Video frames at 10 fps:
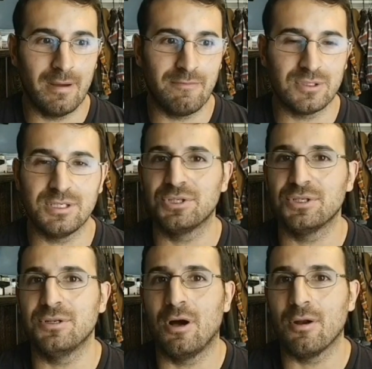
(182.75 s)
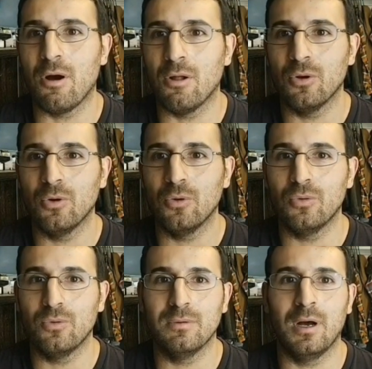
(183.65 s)
First edition
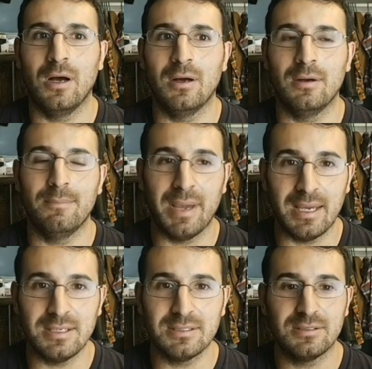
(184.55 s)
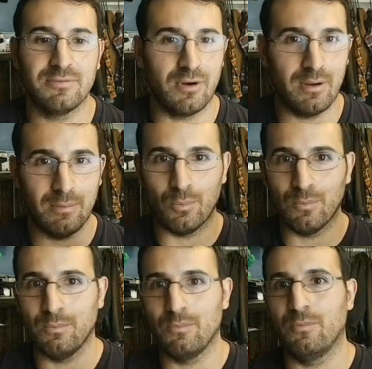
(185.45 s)
non-holo base from
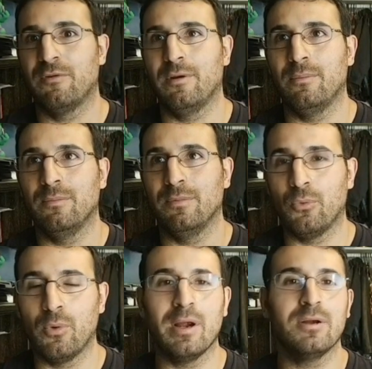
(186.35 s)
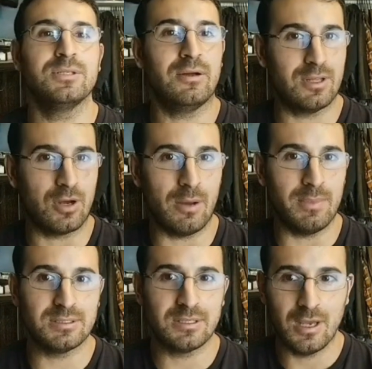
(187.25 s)
the rares down to the
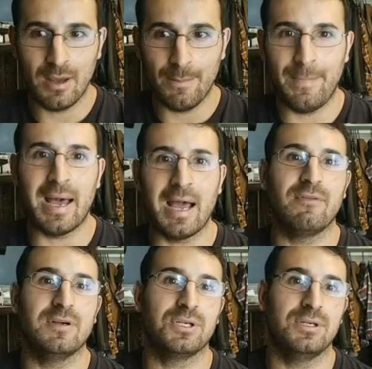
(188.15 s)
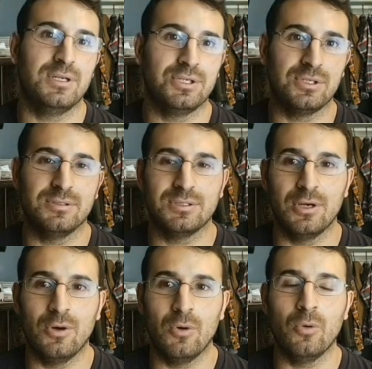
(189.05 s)
commons, pack fresh condition.
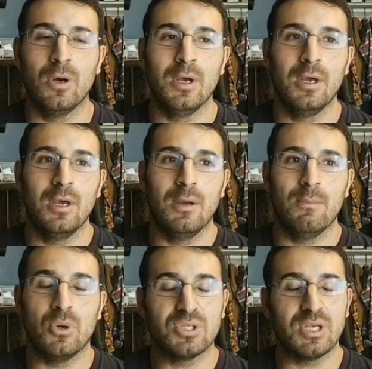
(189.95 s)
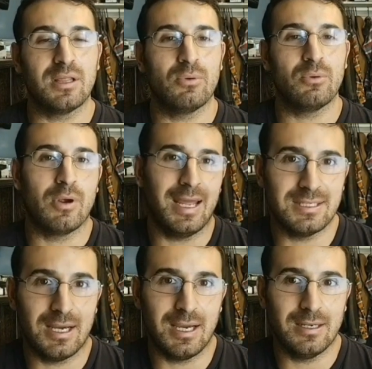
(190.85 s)
So most likely would grade 8
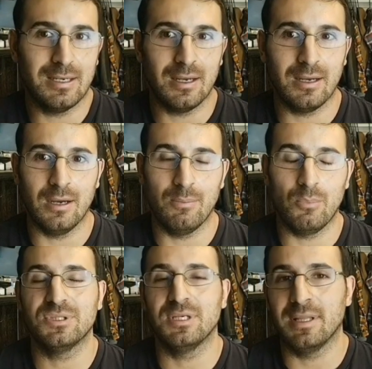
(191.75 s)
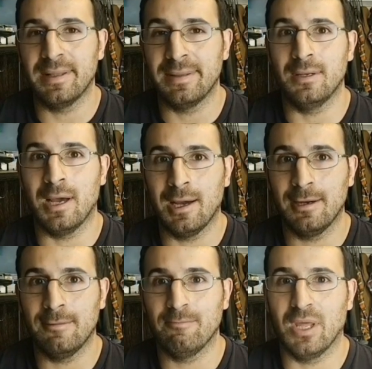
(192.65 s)
to 9, mostly
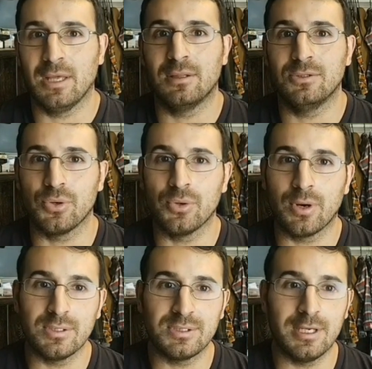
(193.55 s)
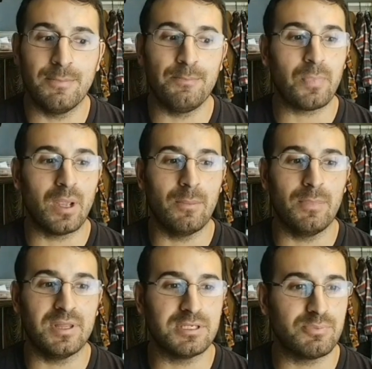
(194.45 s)
9 like the jungle cards did.
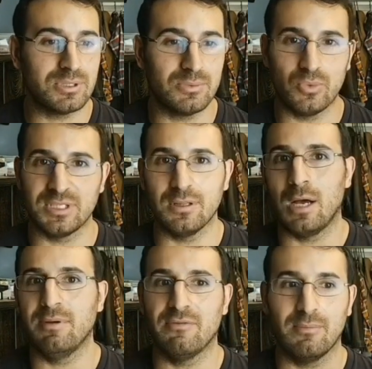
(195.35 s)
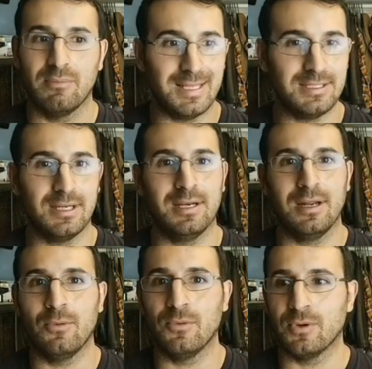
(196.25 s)
But this person was in the hobby from
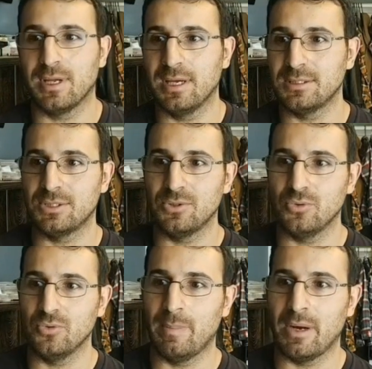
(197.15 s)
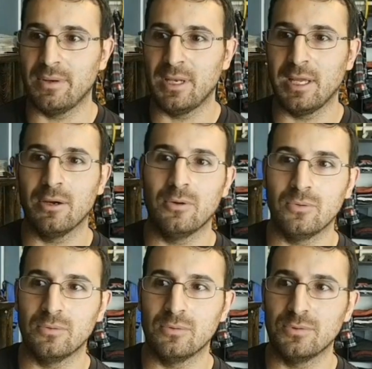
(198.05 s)
1999 with their kids to about Neo
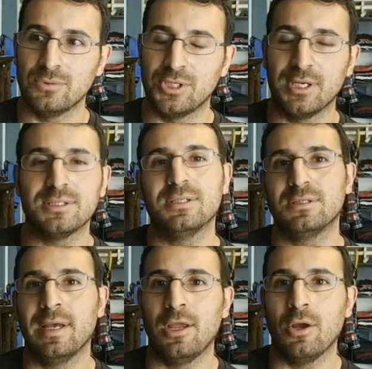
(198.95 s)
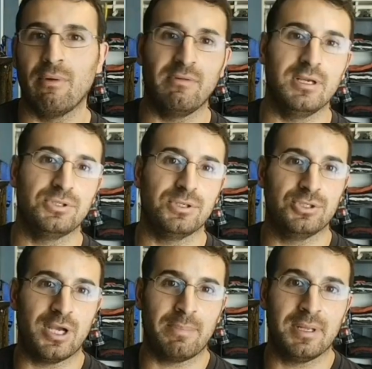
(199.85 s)
Genesis and Neo Revelation
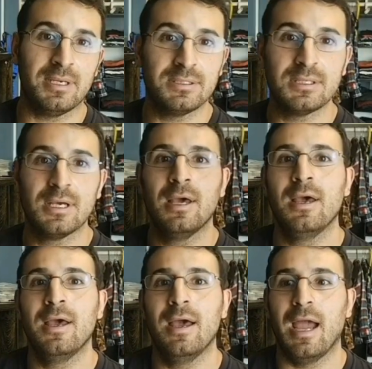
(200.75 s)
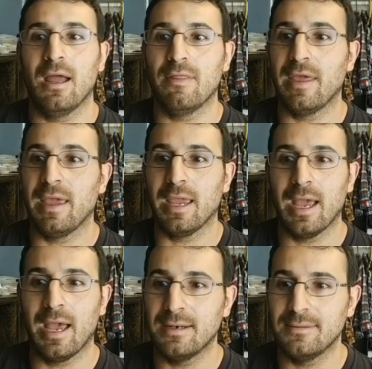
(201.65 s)
in Japanese, and they
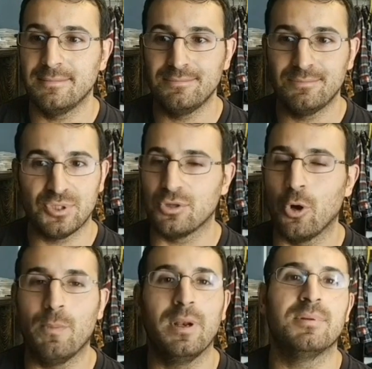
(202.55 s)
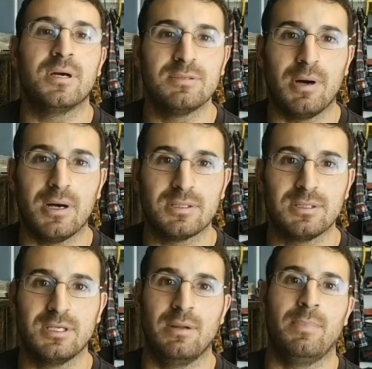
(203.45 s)
had just opened up tons of
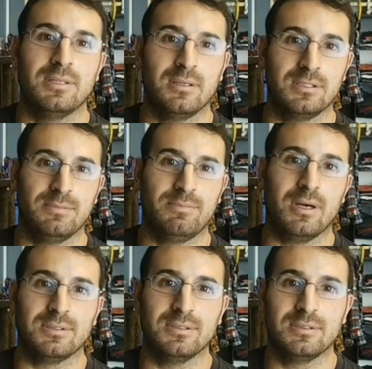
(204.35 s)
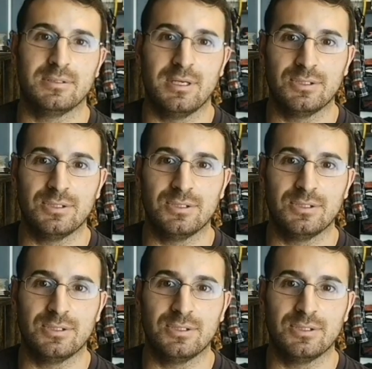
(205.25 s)
boxes and had bought tons of boxes.